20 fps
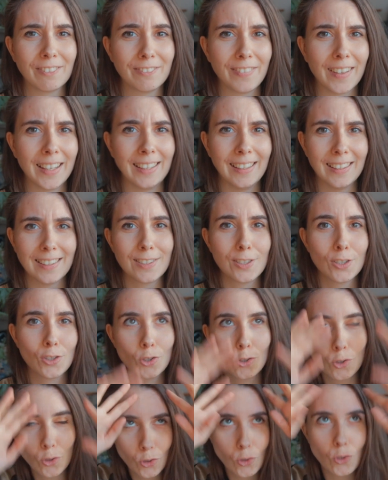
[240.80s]
felt
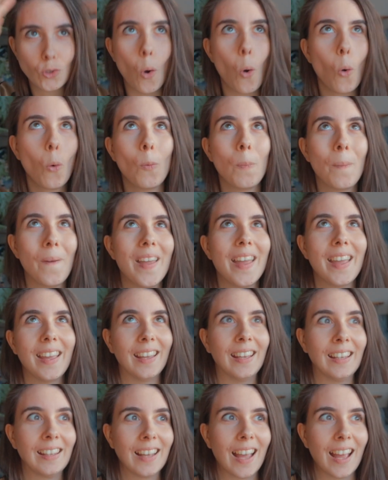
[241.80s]
so
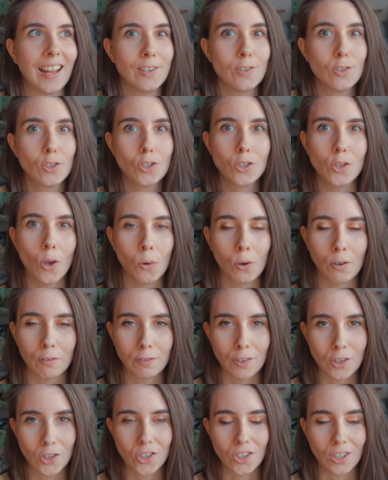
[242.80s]
big and so
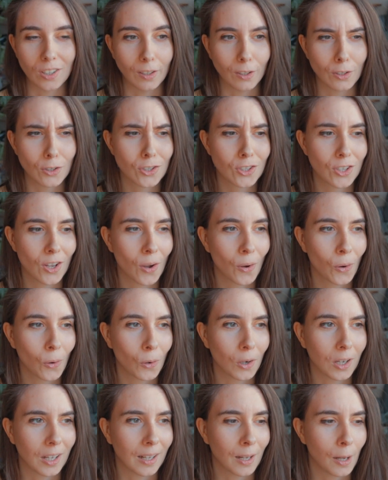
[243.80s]
official.
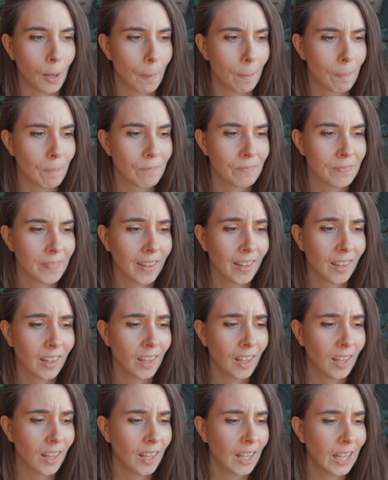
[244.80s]
So
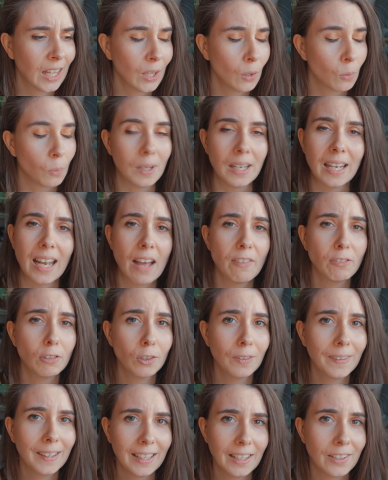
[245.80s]
we never
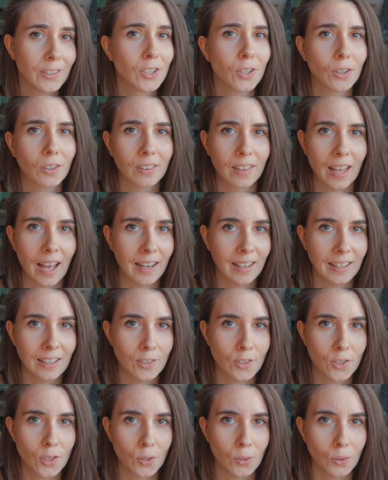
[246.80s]
really took that
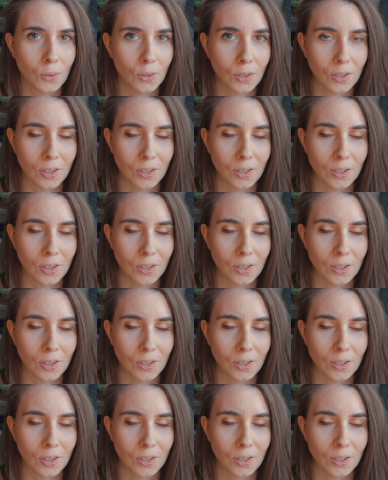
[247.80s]
into